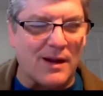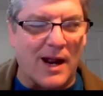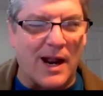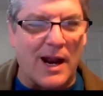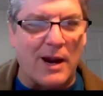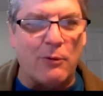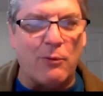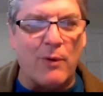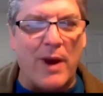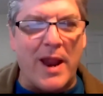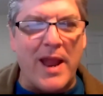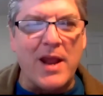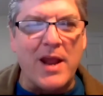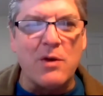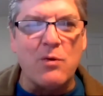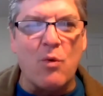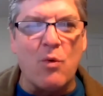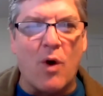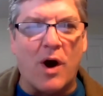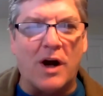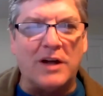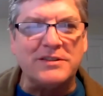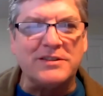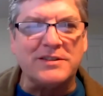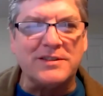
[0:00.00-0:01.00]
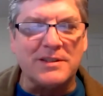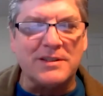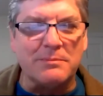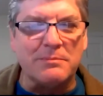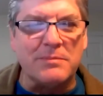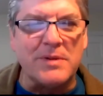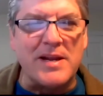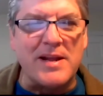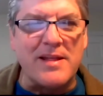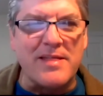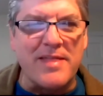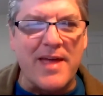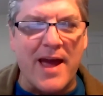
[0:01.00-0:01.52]
Iran wants to
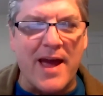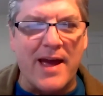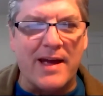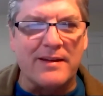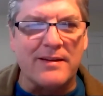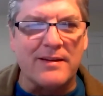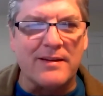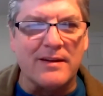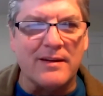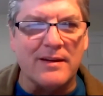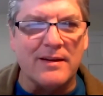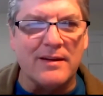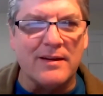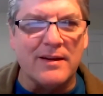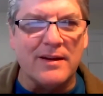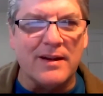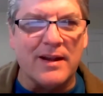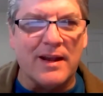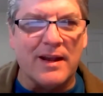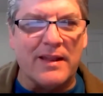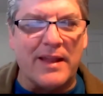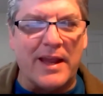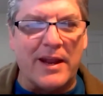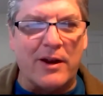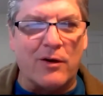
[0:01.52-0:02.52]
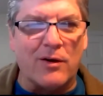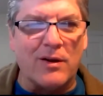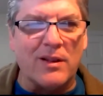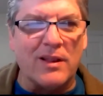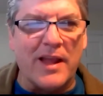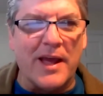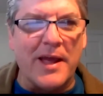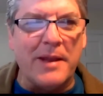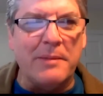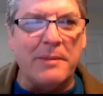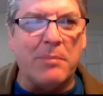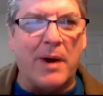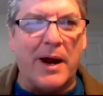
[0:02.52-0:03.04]
be that, and they are
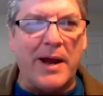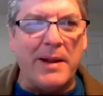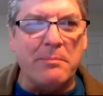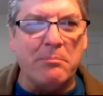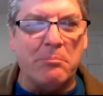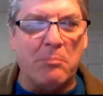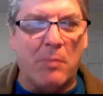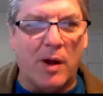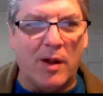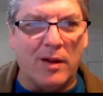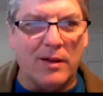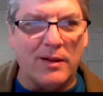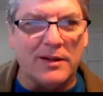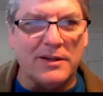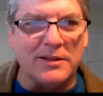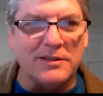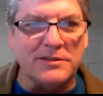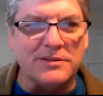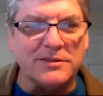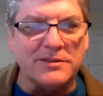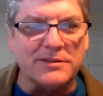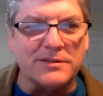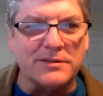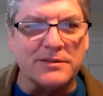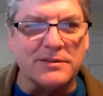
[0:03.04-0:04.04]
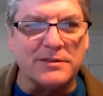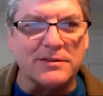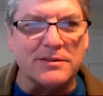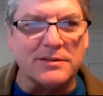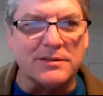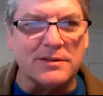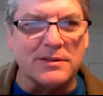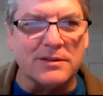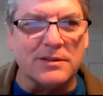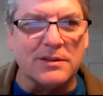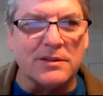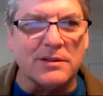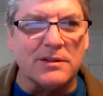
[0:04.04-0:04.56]
led by mullahs
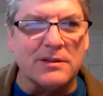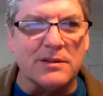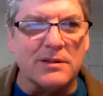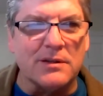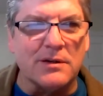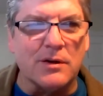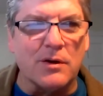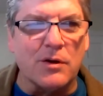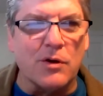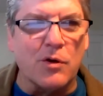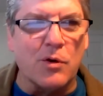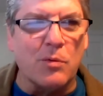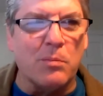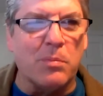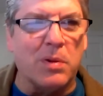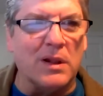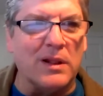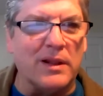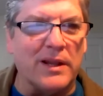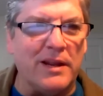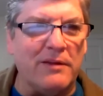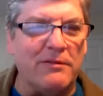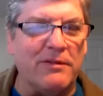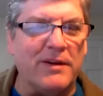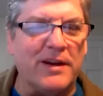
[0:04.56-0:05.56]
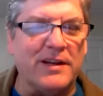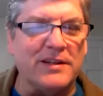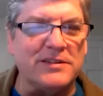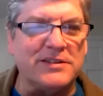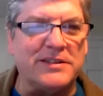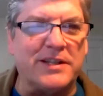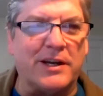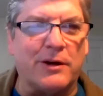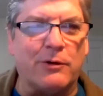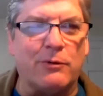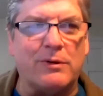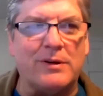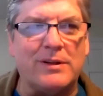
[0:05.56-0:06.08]
who believe it
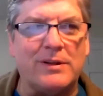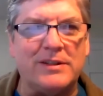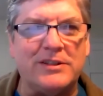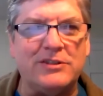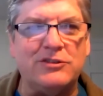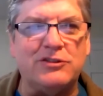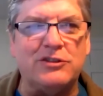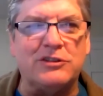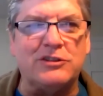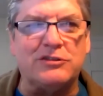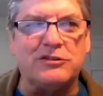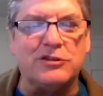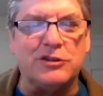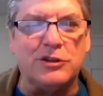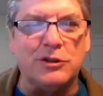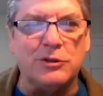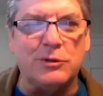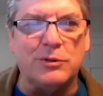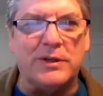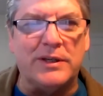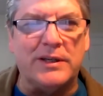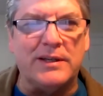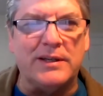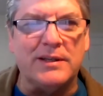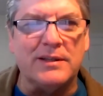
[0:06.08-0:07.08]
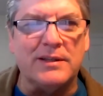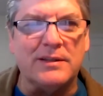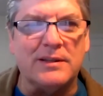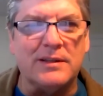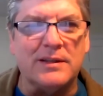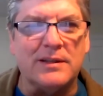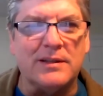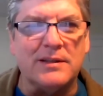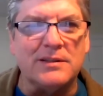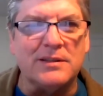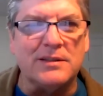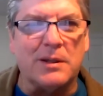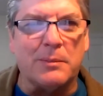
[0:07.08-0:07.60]
is their religious duty
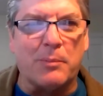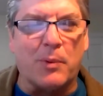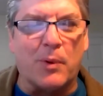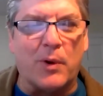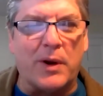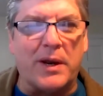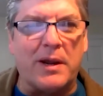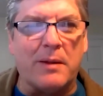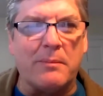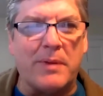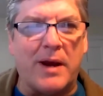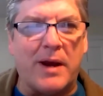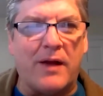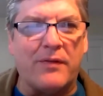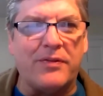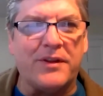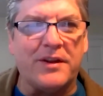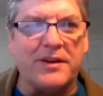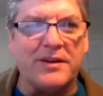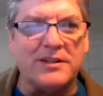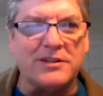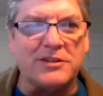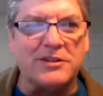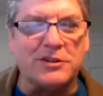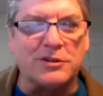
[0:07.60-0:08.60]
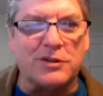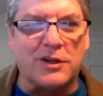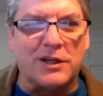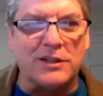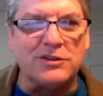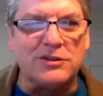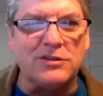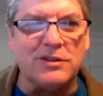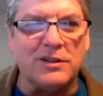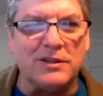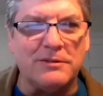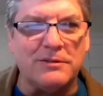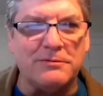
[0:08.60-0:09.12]
to bring about the
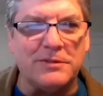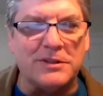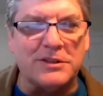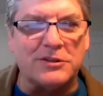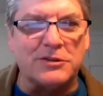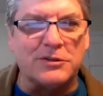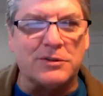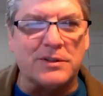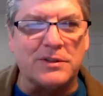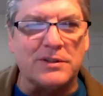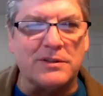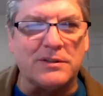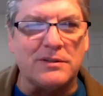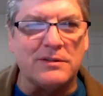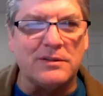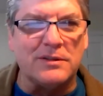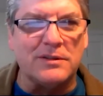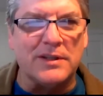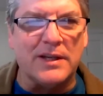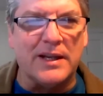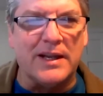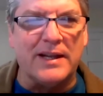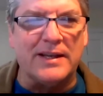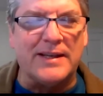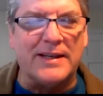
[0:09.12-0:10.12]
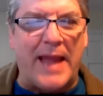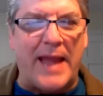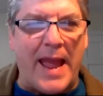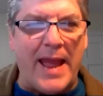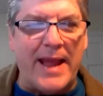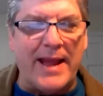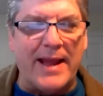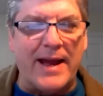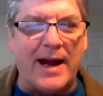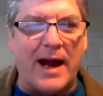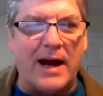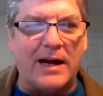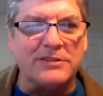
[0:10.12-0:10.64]
destruction of Israel and
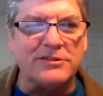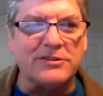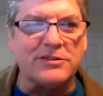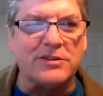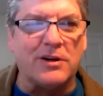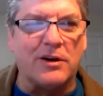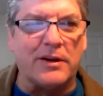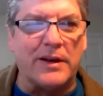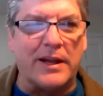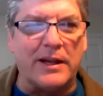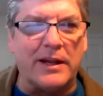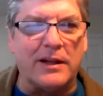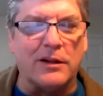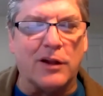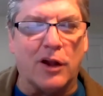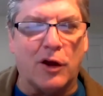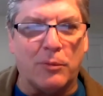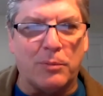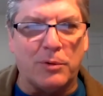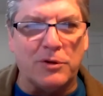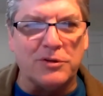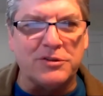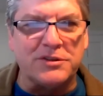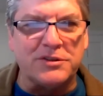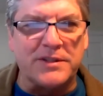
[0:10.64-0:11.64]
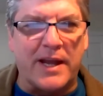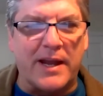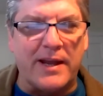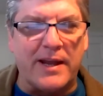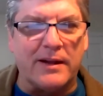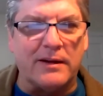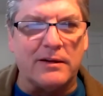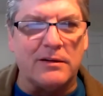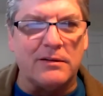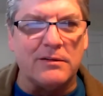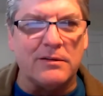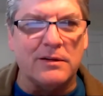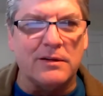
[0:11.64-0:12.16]
chaos on a global
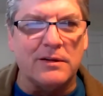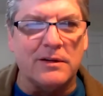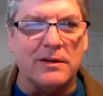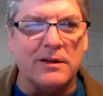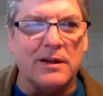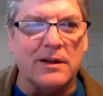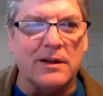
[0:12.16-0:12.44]
scale